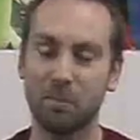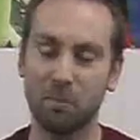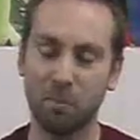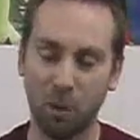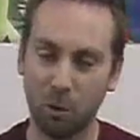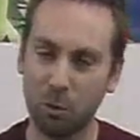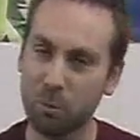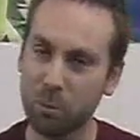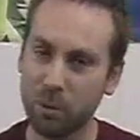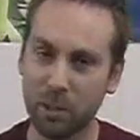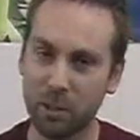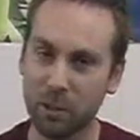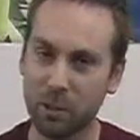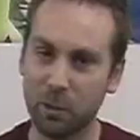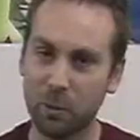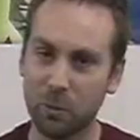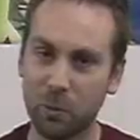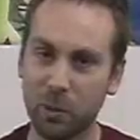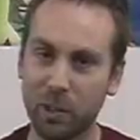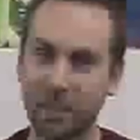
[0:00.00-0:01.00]
probably a
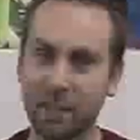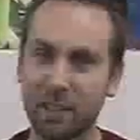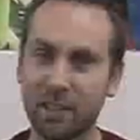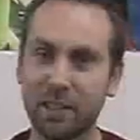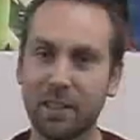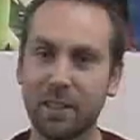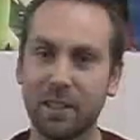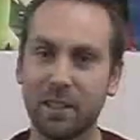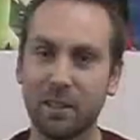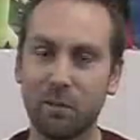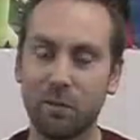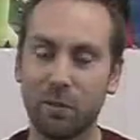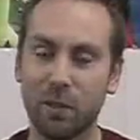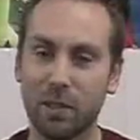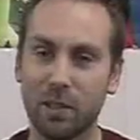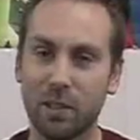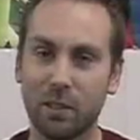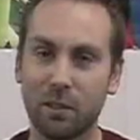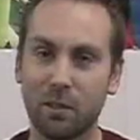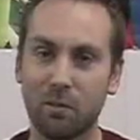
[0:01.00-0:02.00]
good read,
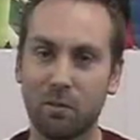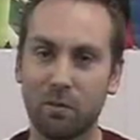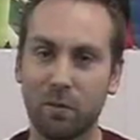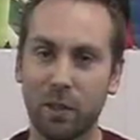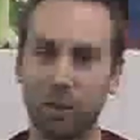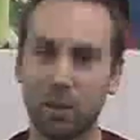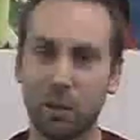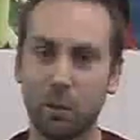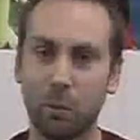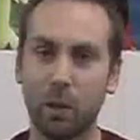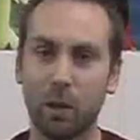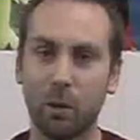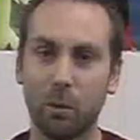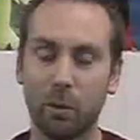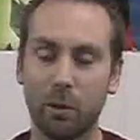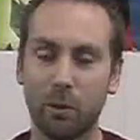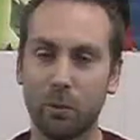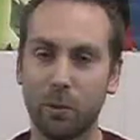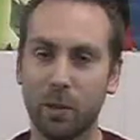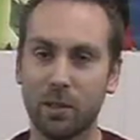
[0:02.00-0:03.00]
fits in fairly well
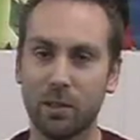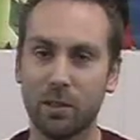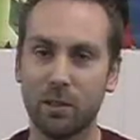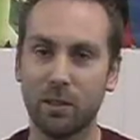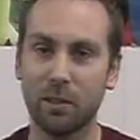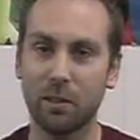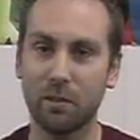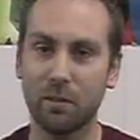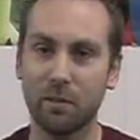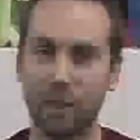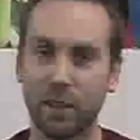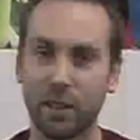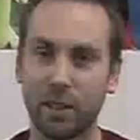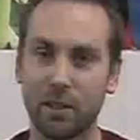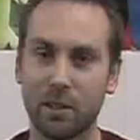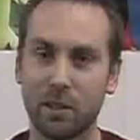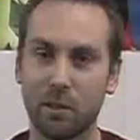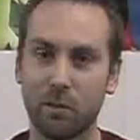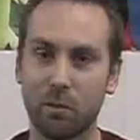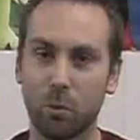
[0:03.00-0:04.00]
with the rest of
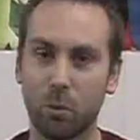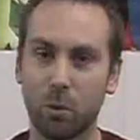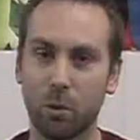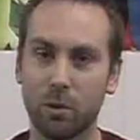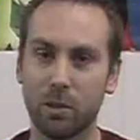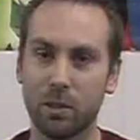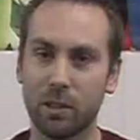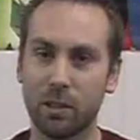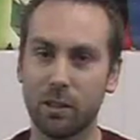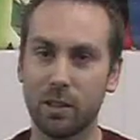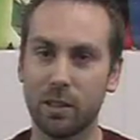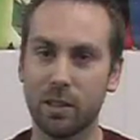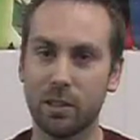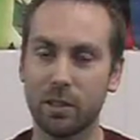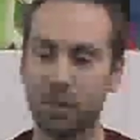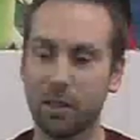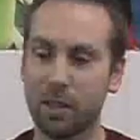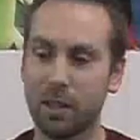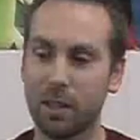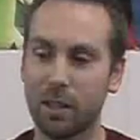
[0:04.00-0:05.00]
the Civil War
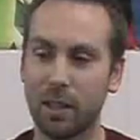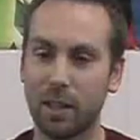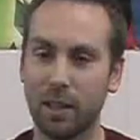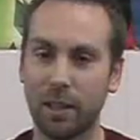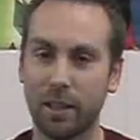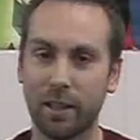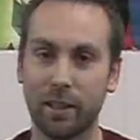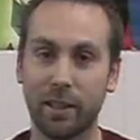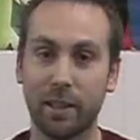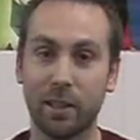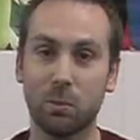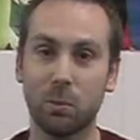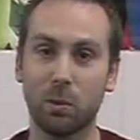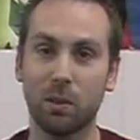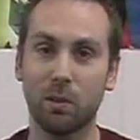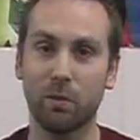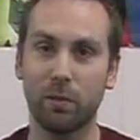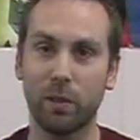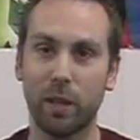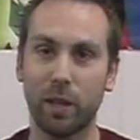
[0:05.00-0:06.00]
series. I guess we
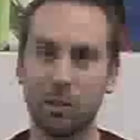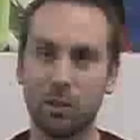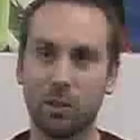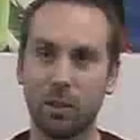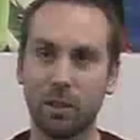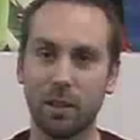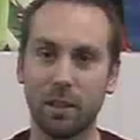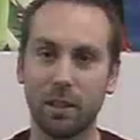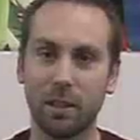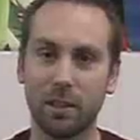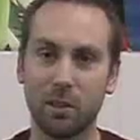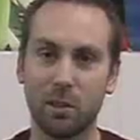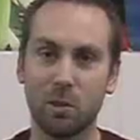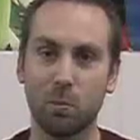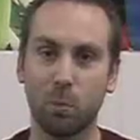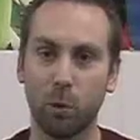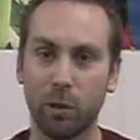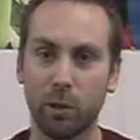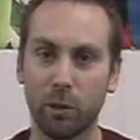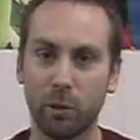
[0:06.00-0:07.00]
can flash the
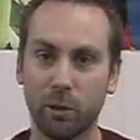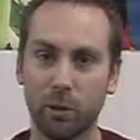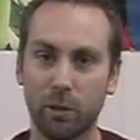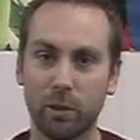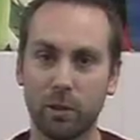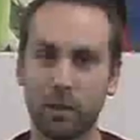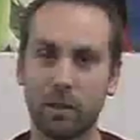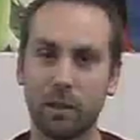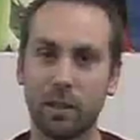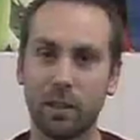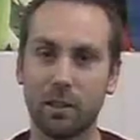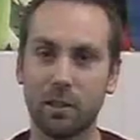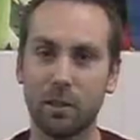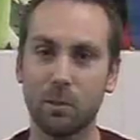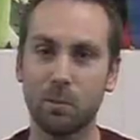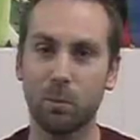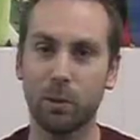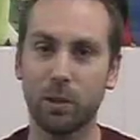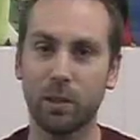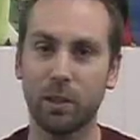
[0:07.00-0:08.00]
spoiler alert at this
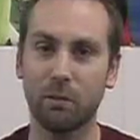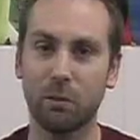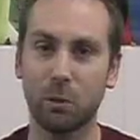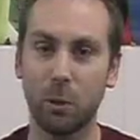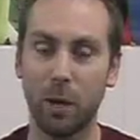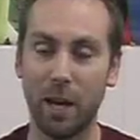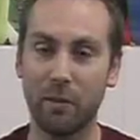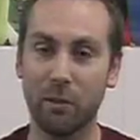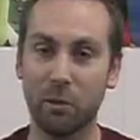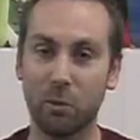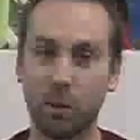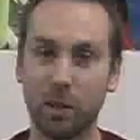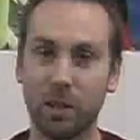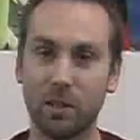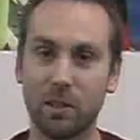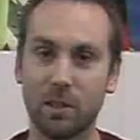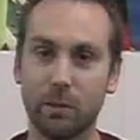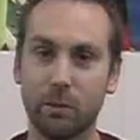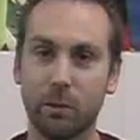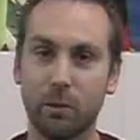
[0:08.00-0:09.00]
point. If you haven't
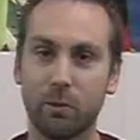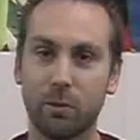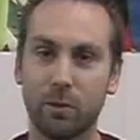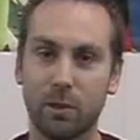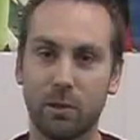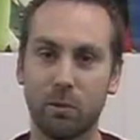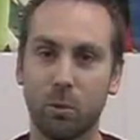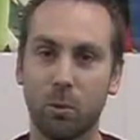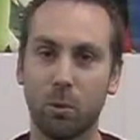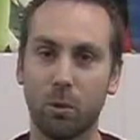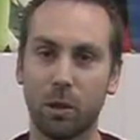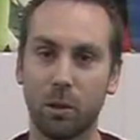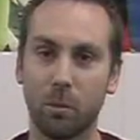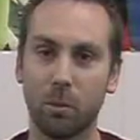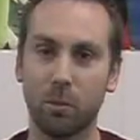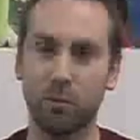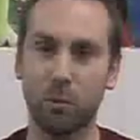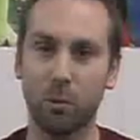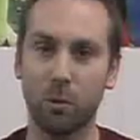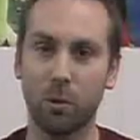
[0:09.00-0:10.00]
read Civil War
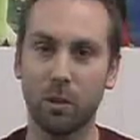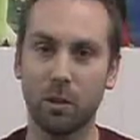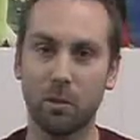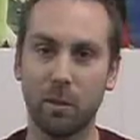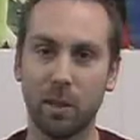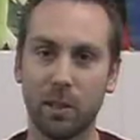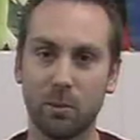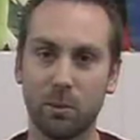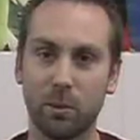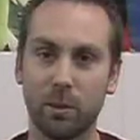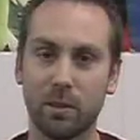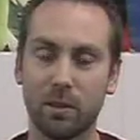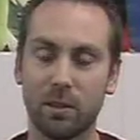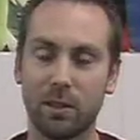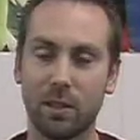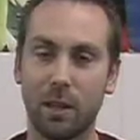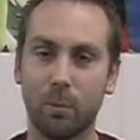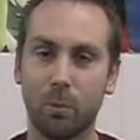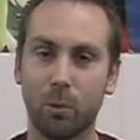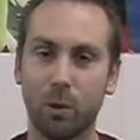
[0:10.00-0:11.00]
#4, you may as well
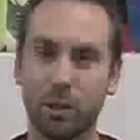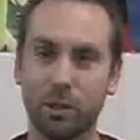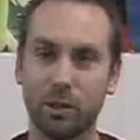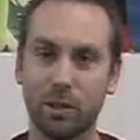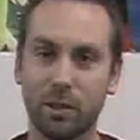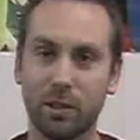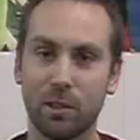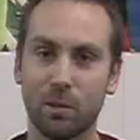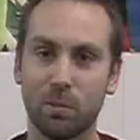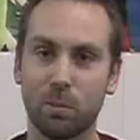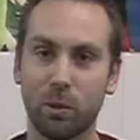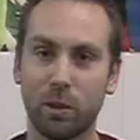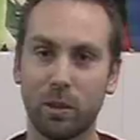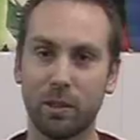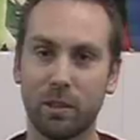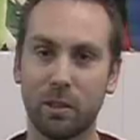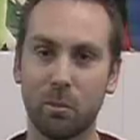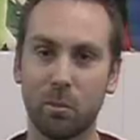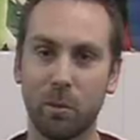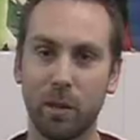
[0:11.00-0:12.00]
stop watching at this point
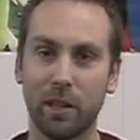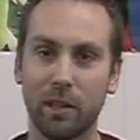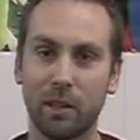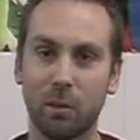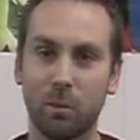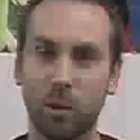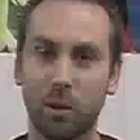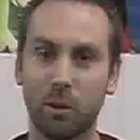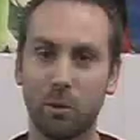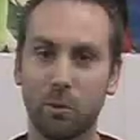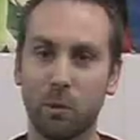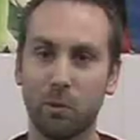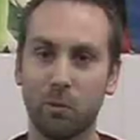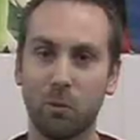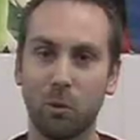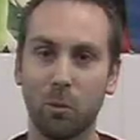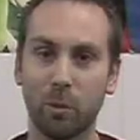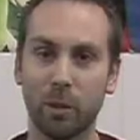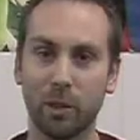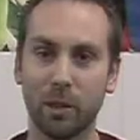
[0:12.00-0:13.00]
and come back in about 3 or
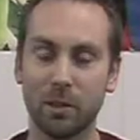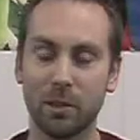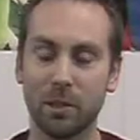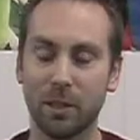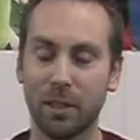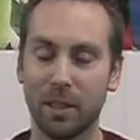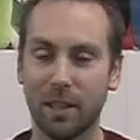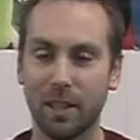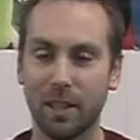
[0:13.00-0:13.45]
4 minutes.